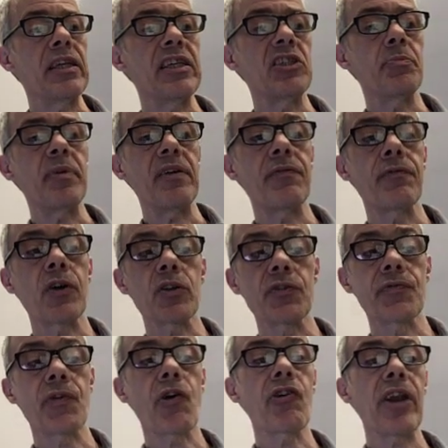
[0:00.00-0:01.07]
needs to be
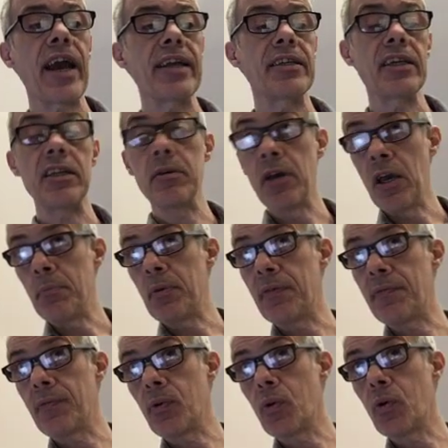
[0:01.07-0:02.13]
phosphorylated
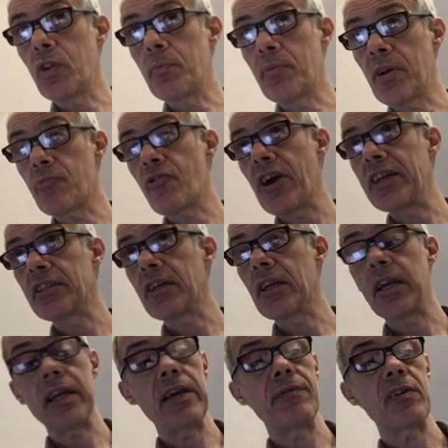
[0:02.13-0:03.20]
before the polymerase
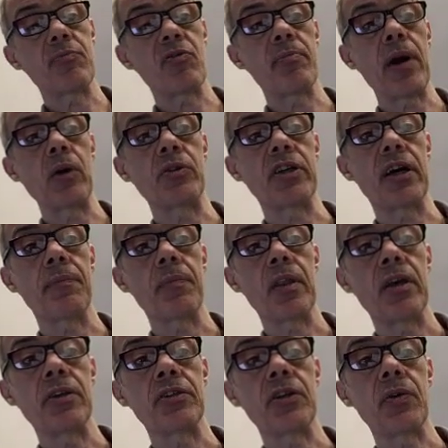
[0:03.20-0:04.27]
can leave the promoter.
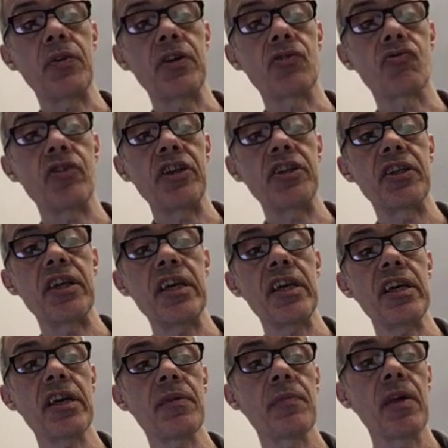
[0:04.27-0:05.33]
So this region
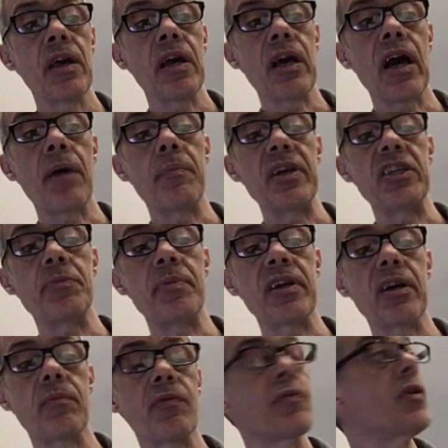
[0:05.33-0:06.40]
here um, needs to
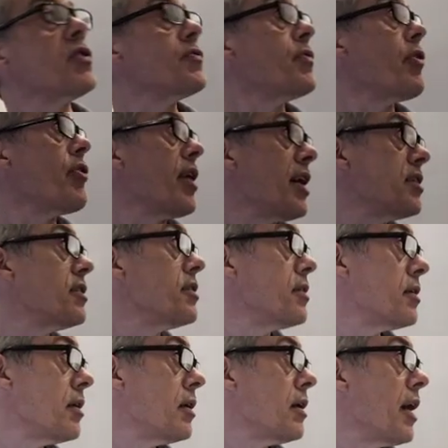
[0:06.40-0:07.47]
become phosphorylated,
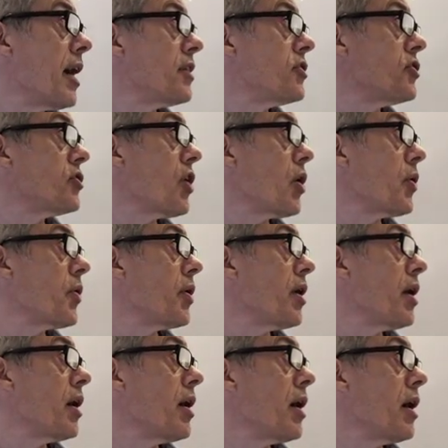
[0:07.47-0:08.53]
as shown
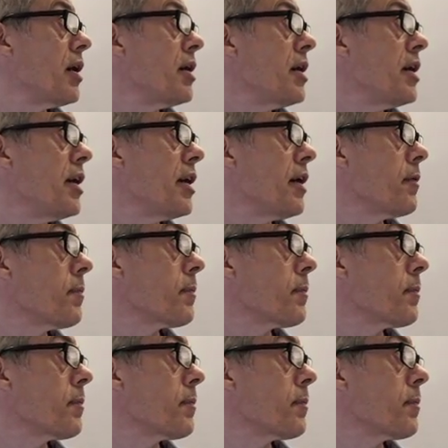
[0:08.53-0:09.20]
here.